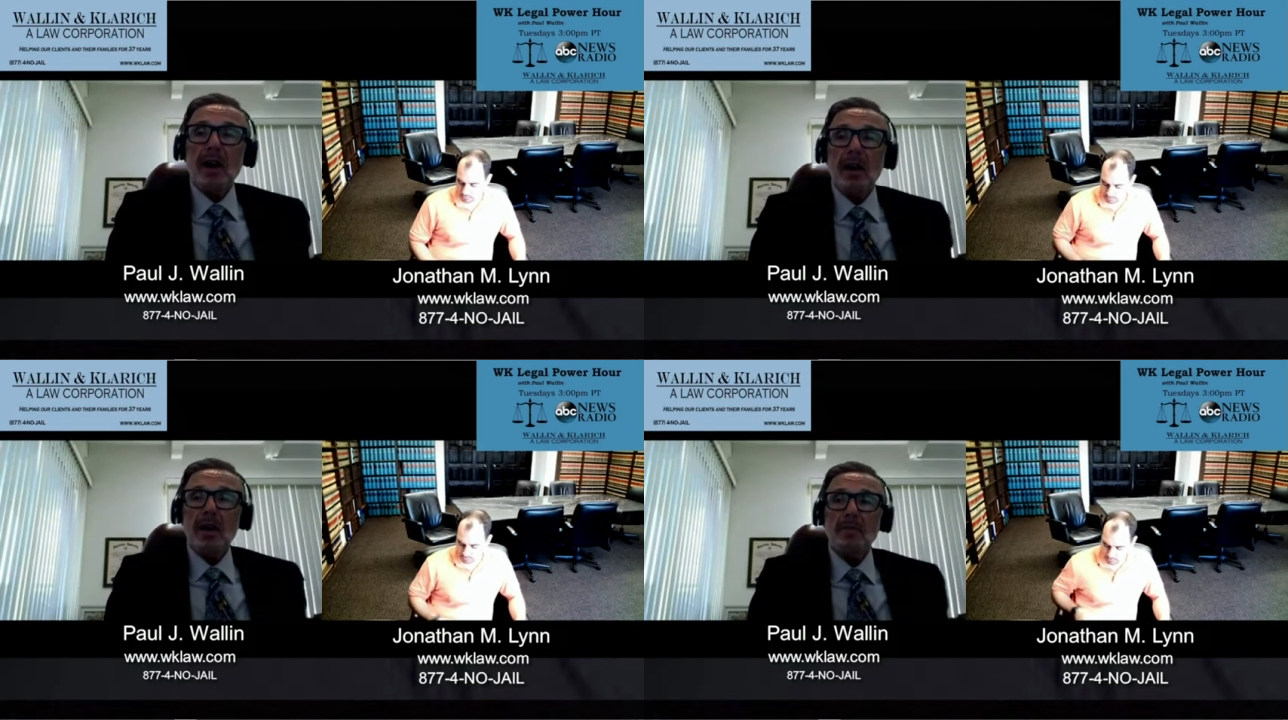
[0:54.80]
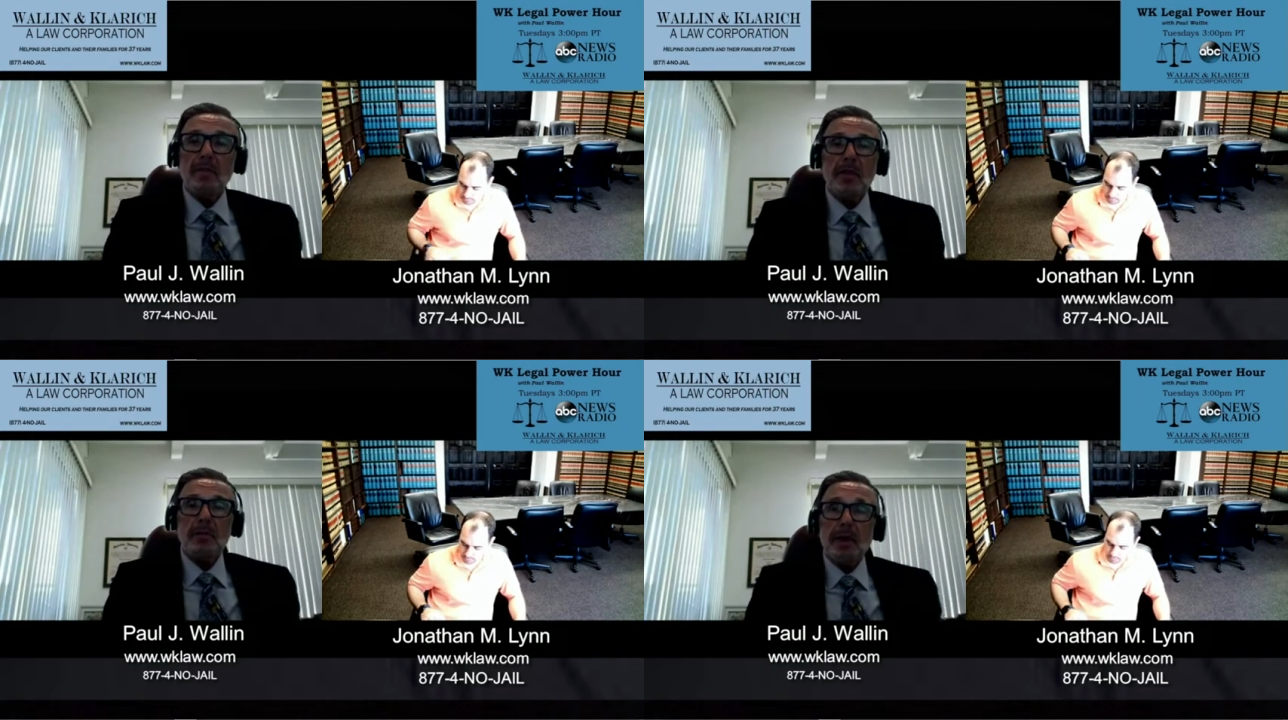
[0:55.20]

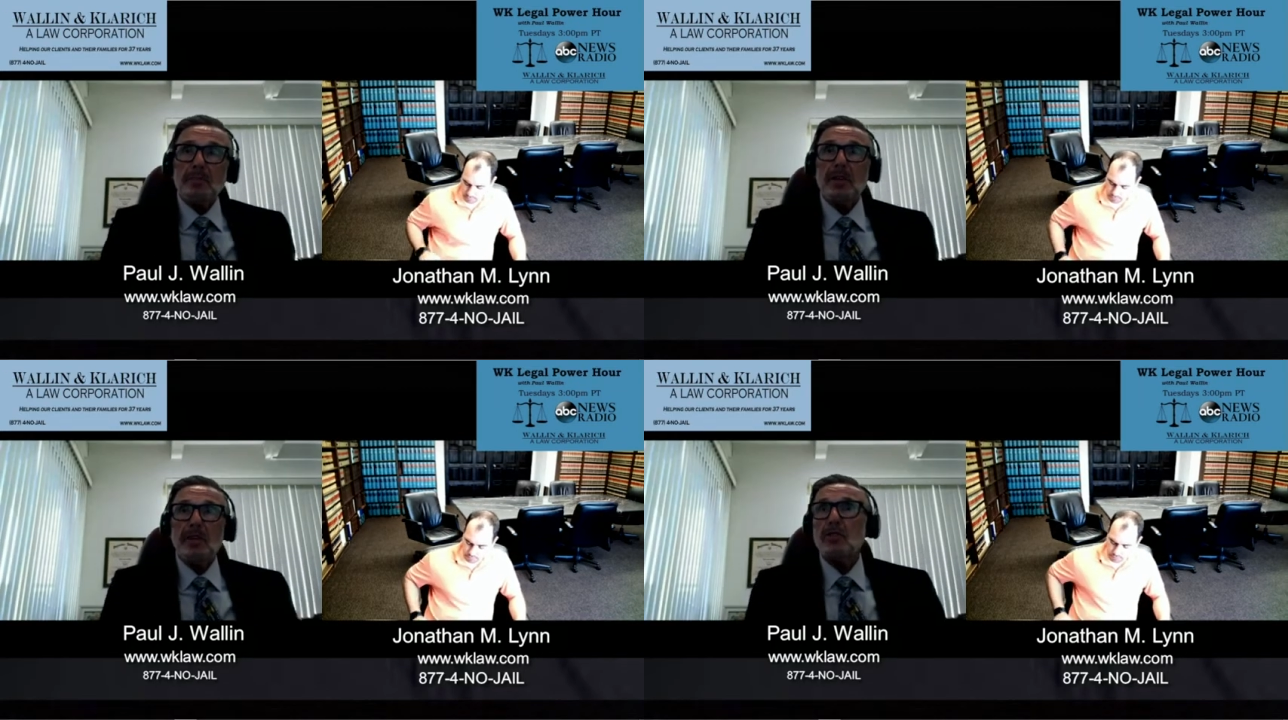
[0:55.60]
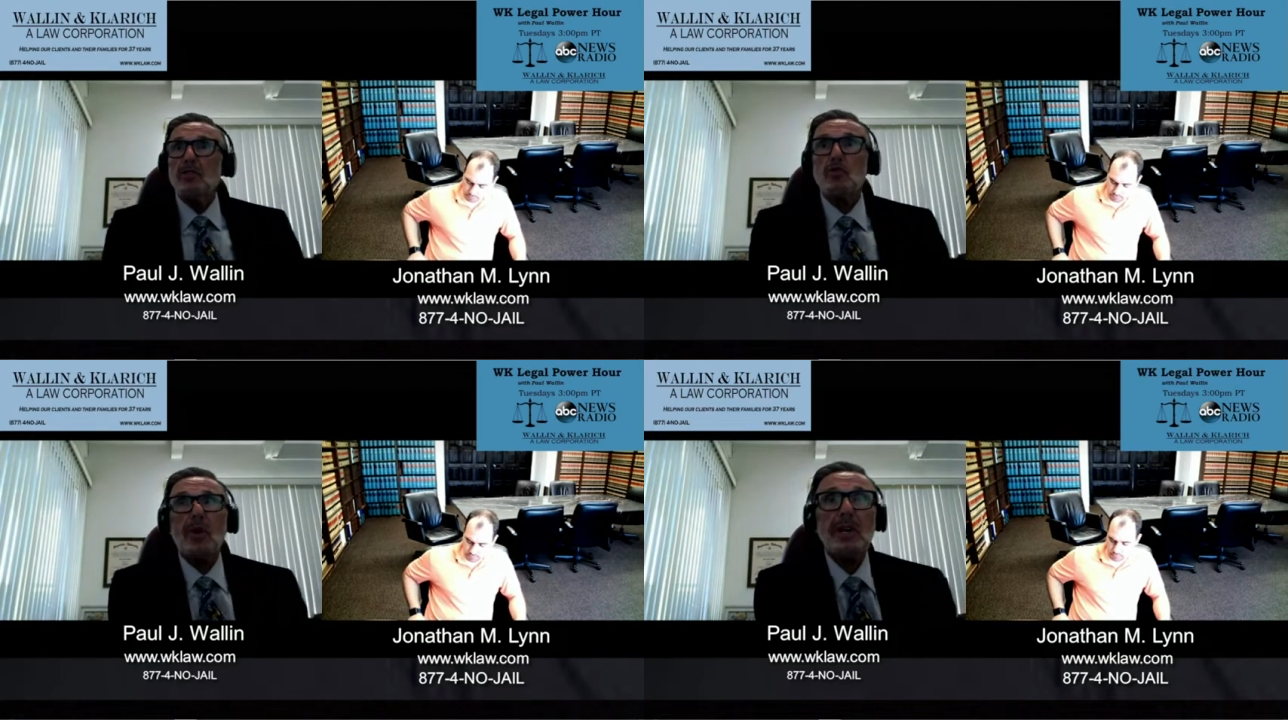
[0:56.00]
um, there might be
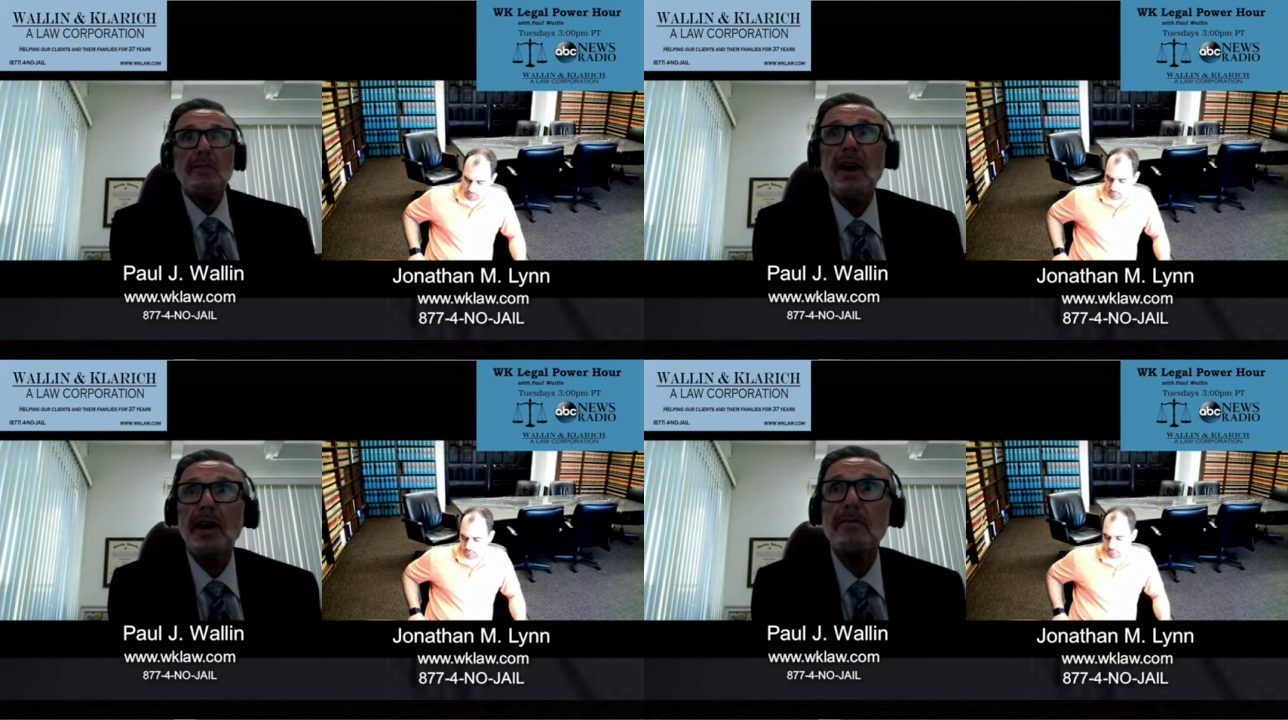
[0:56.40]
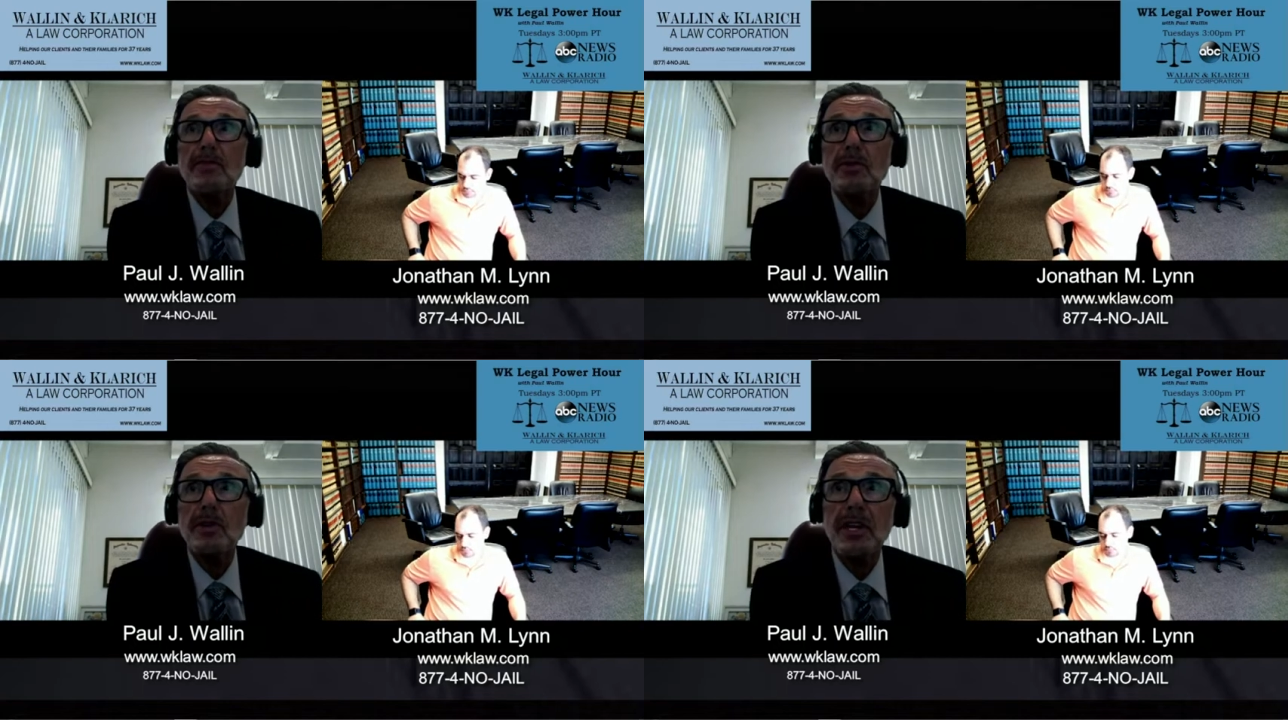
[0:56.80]
twenty-five,
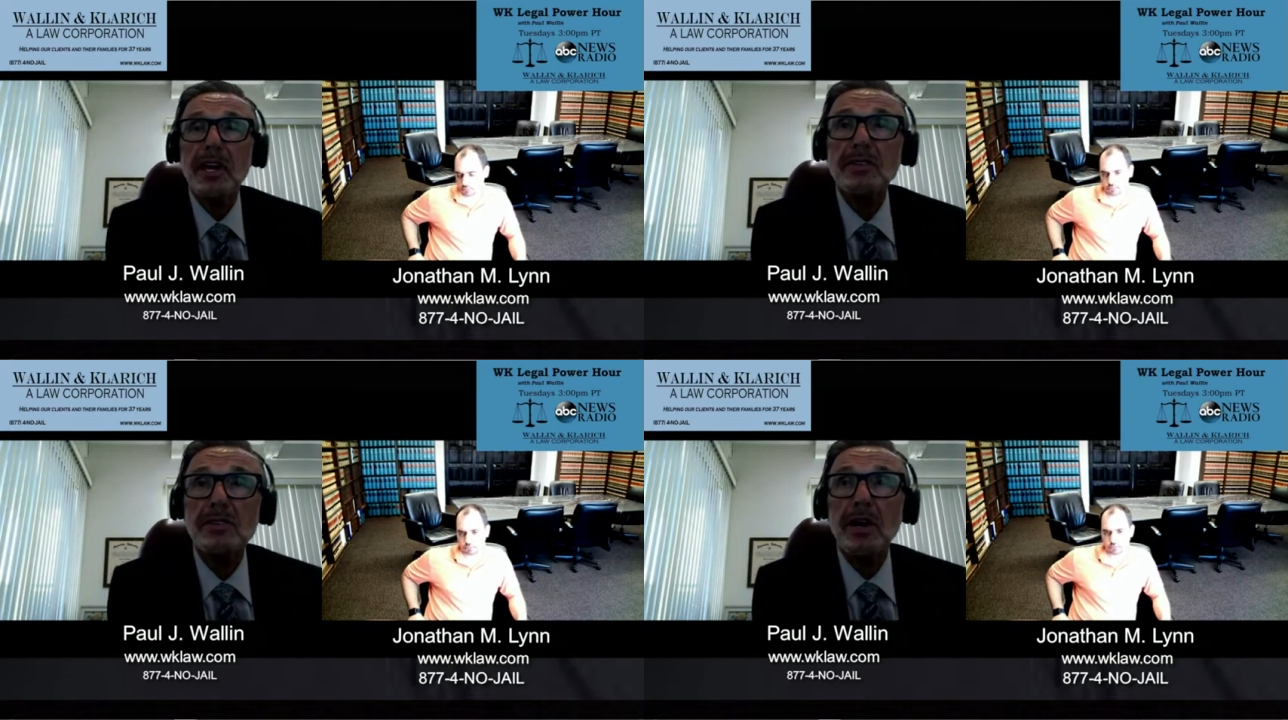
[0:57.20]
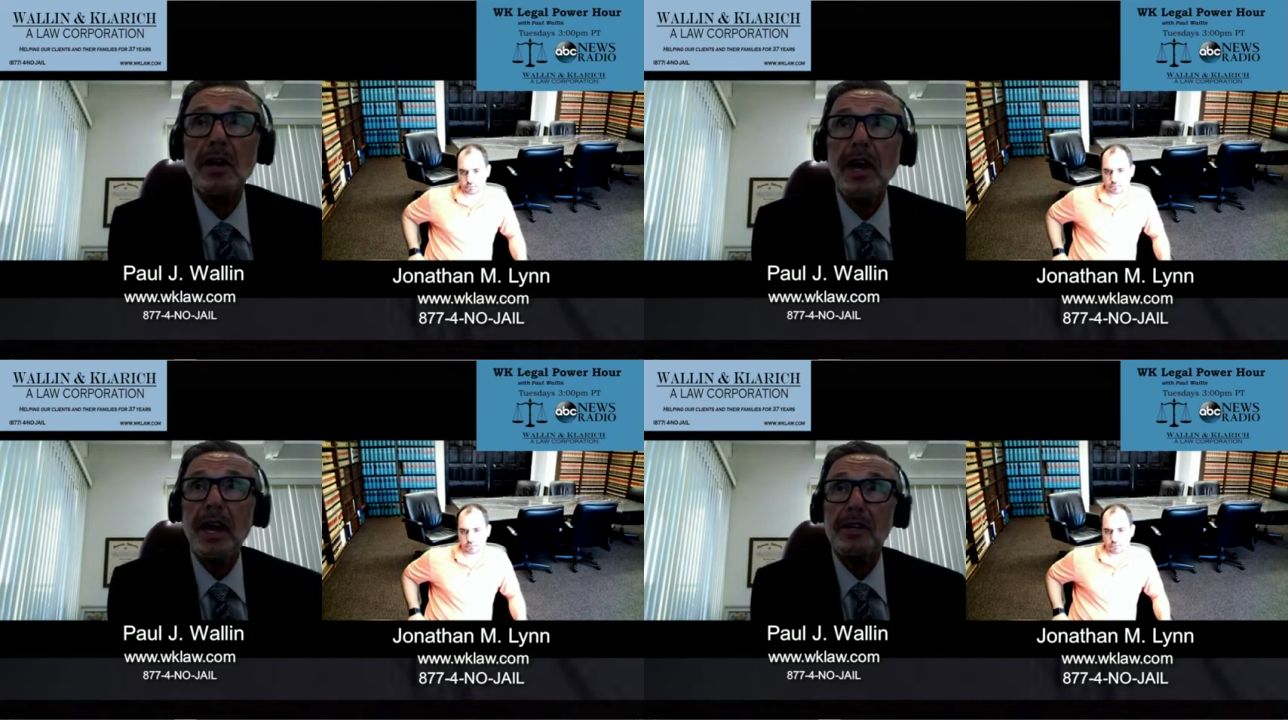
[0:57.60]
thirty cases
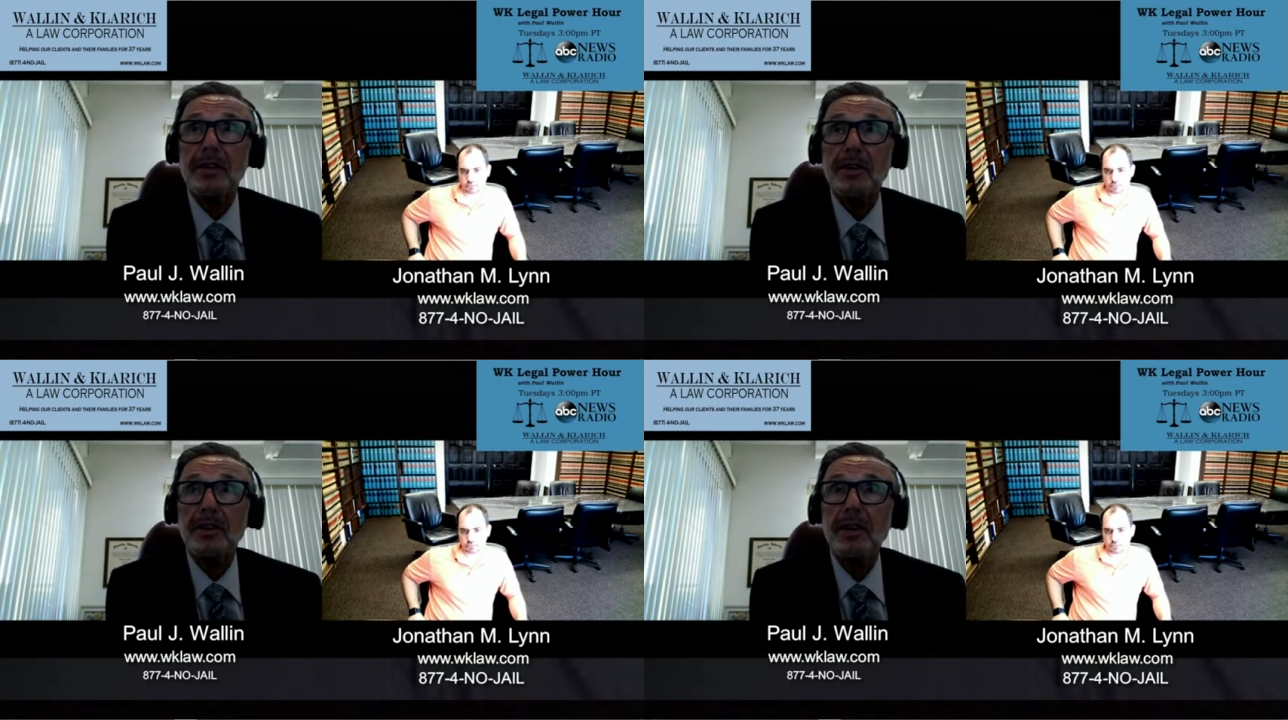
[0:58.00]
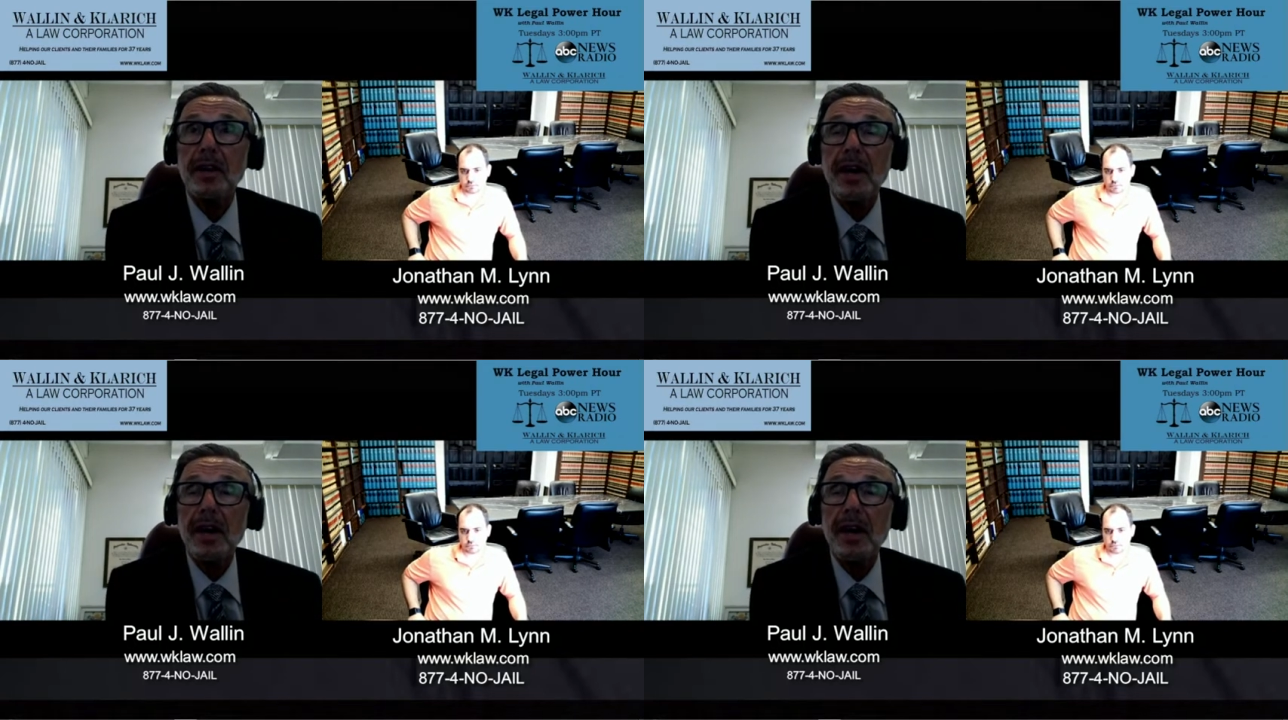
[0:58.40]
on calendar,